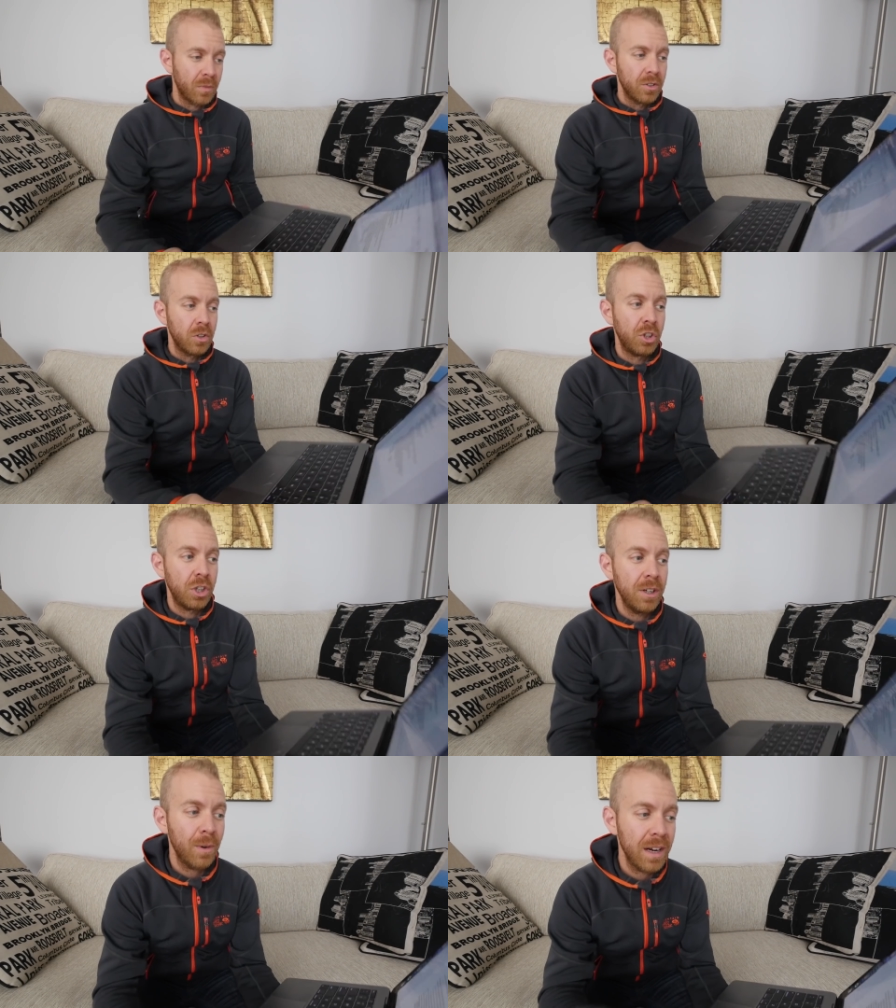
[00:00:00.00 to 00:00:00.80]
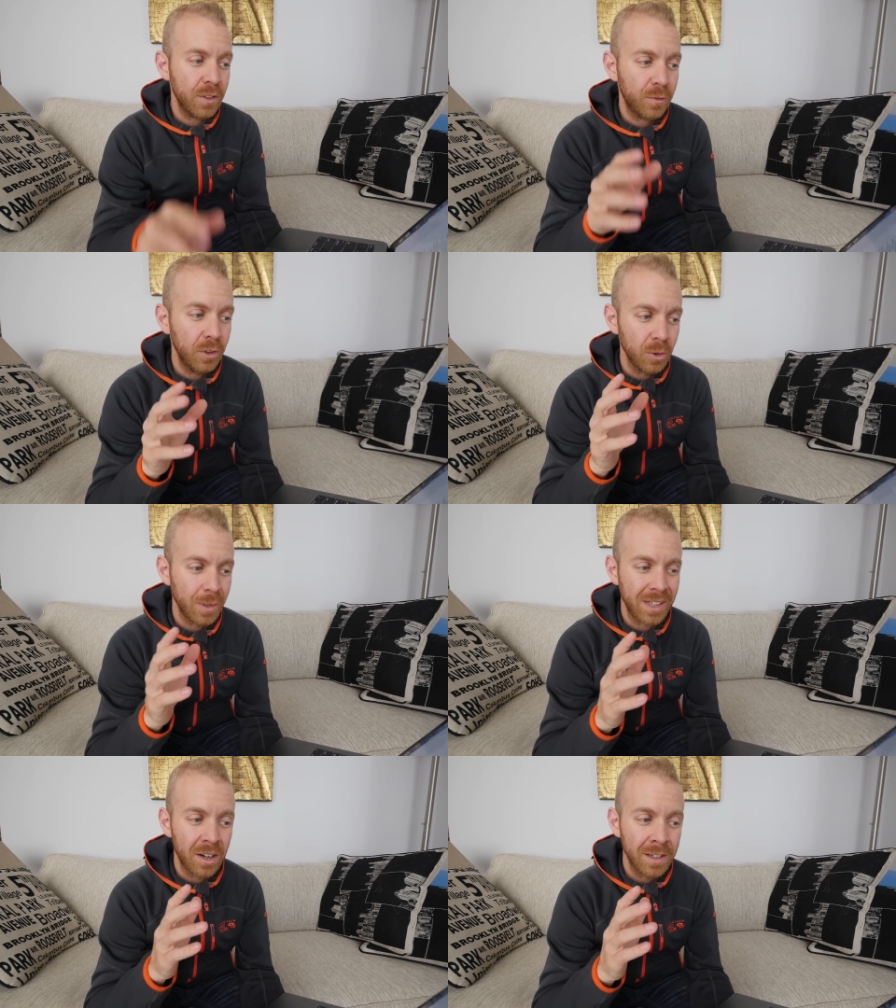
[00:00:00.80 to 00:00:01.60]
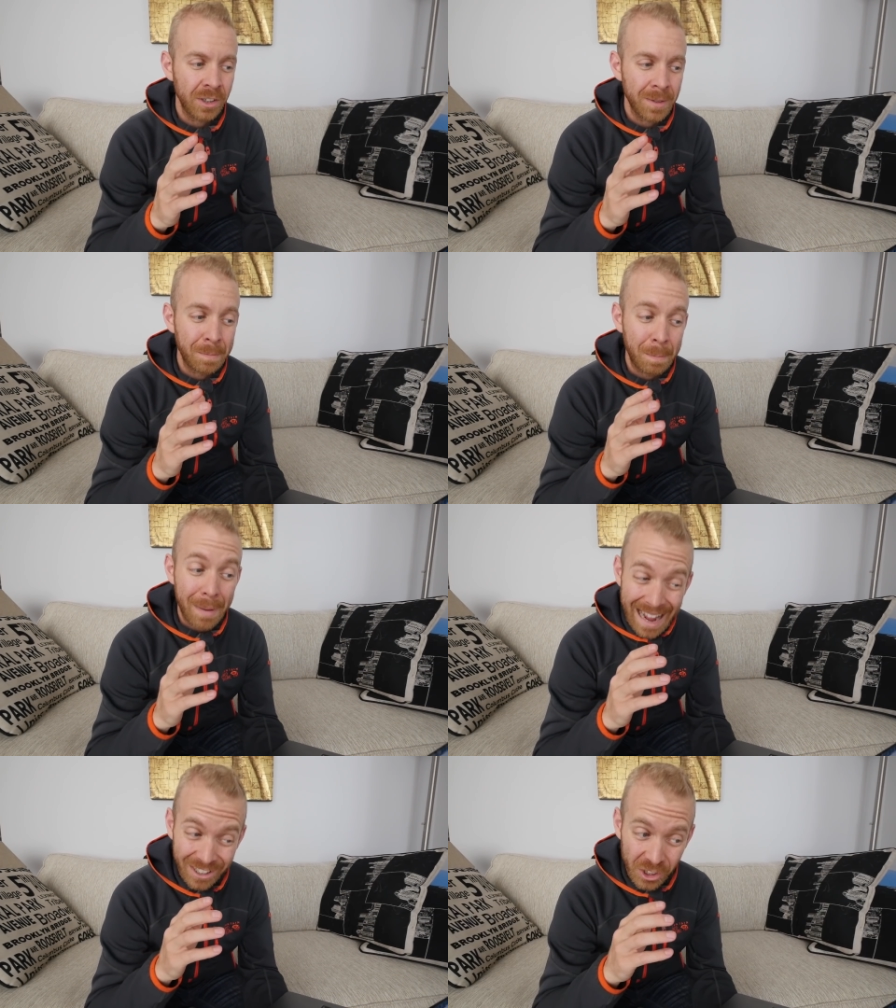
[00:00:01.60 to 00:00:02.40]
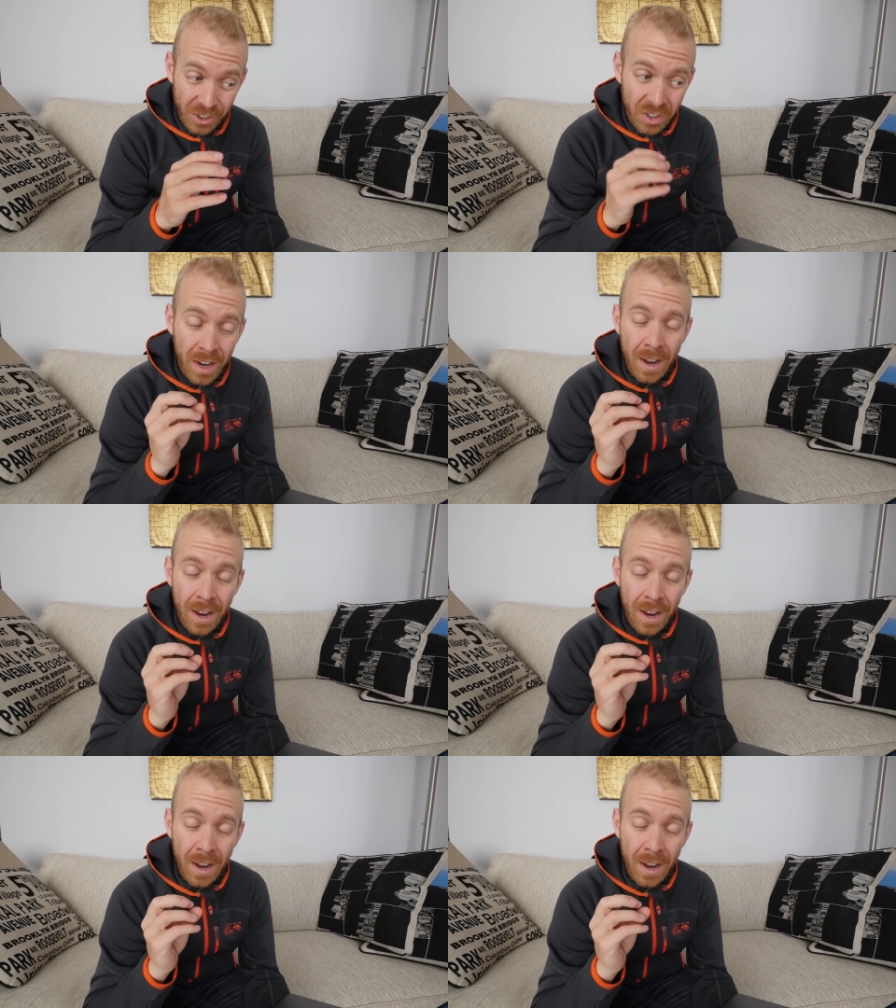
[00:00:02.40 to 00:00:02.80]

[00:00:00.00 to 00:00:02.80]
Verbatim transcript: So she raced for the Wisconsin Badgers